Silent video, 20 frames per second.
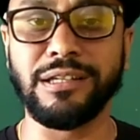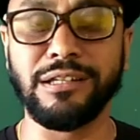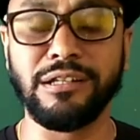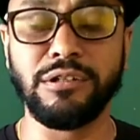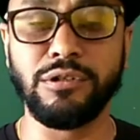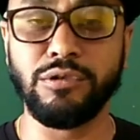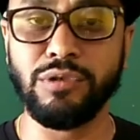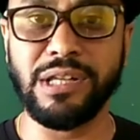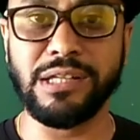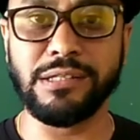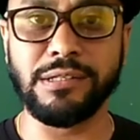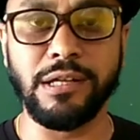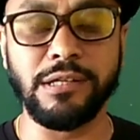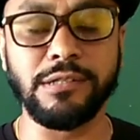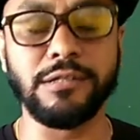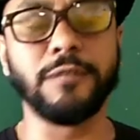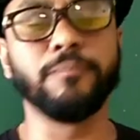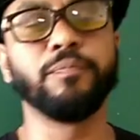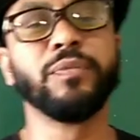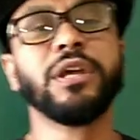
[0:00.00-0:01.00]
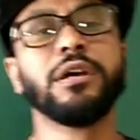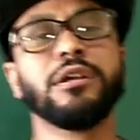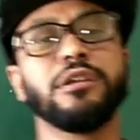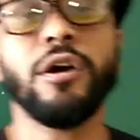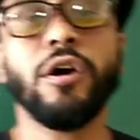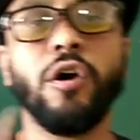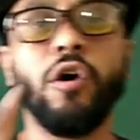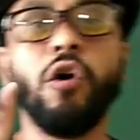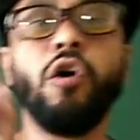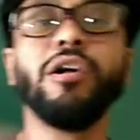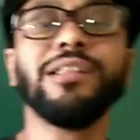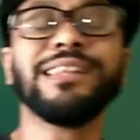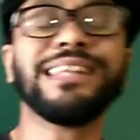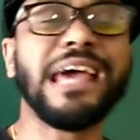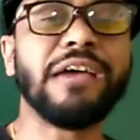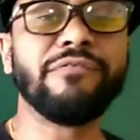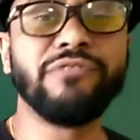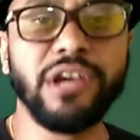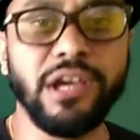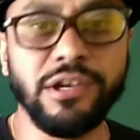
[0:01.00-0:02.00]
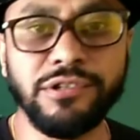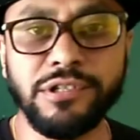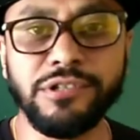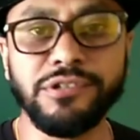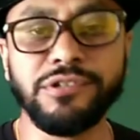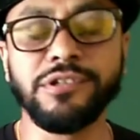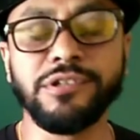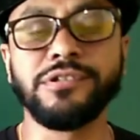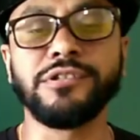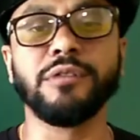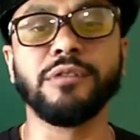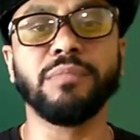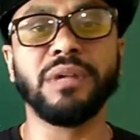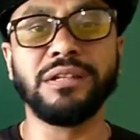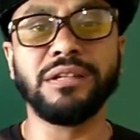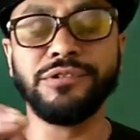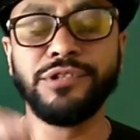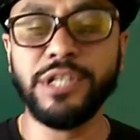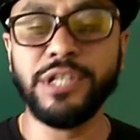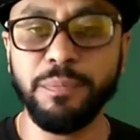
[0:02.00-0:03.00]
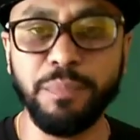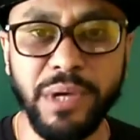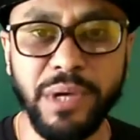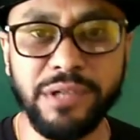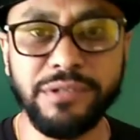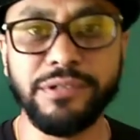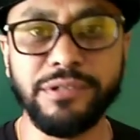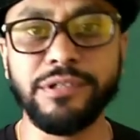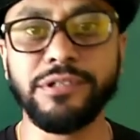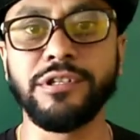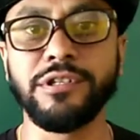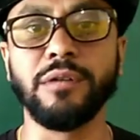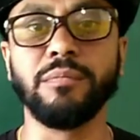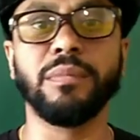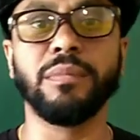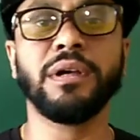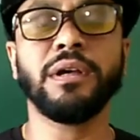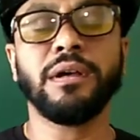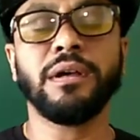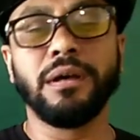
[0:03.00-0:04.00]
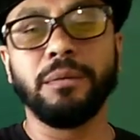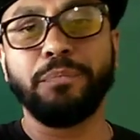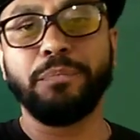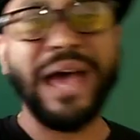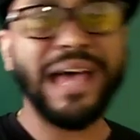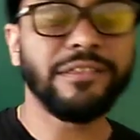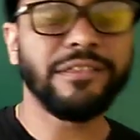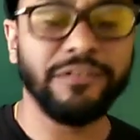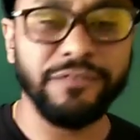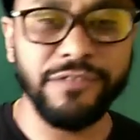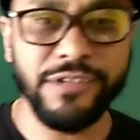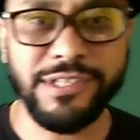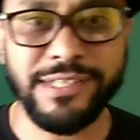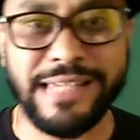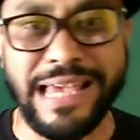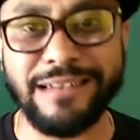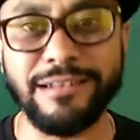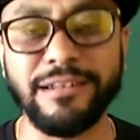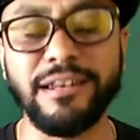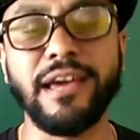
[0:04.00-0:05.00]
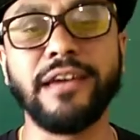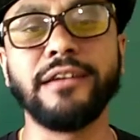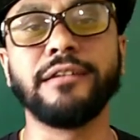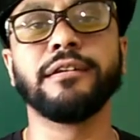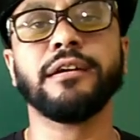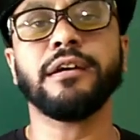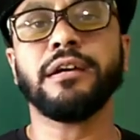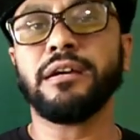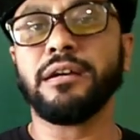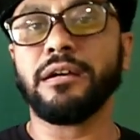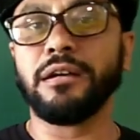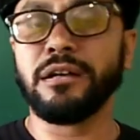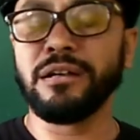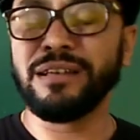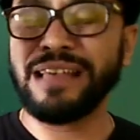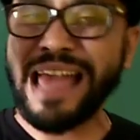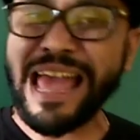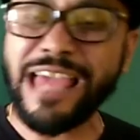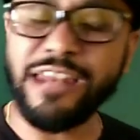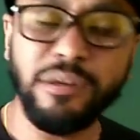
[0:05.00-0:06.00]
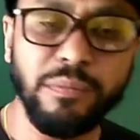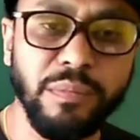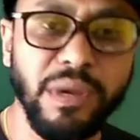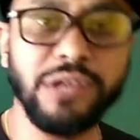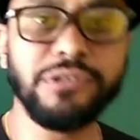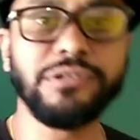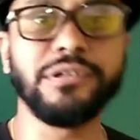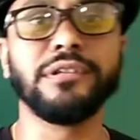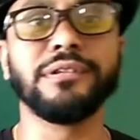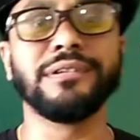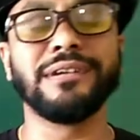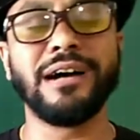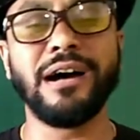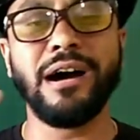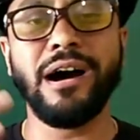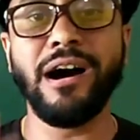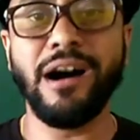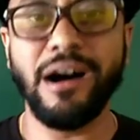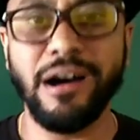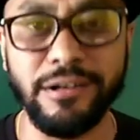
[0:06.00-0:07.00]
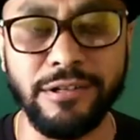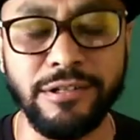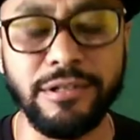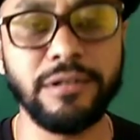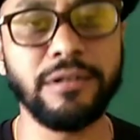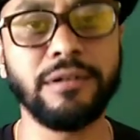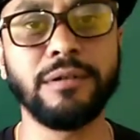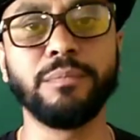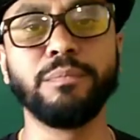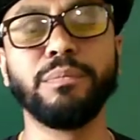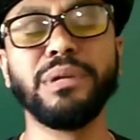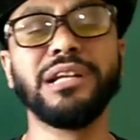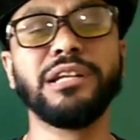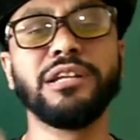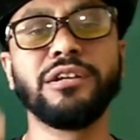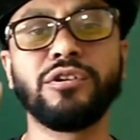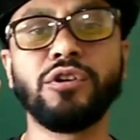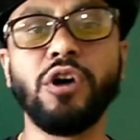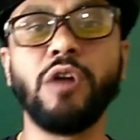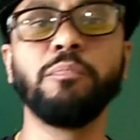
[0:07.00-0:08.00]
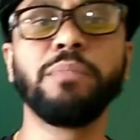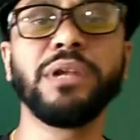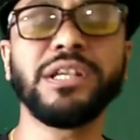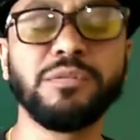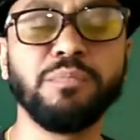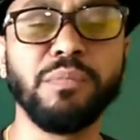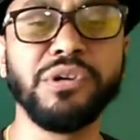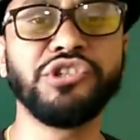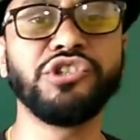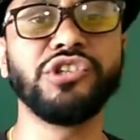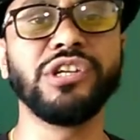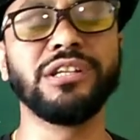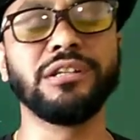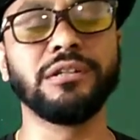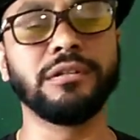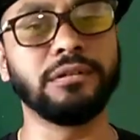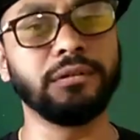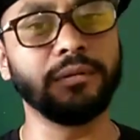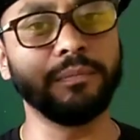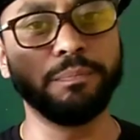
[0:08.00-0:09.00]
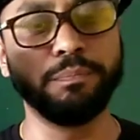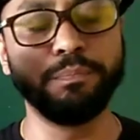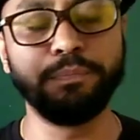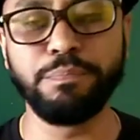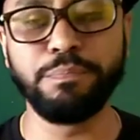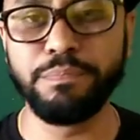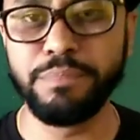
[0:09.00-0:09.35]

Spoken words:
in today's lesson. Now all navigation system, GPS system, path of the satellite, animation, art, building complex machine,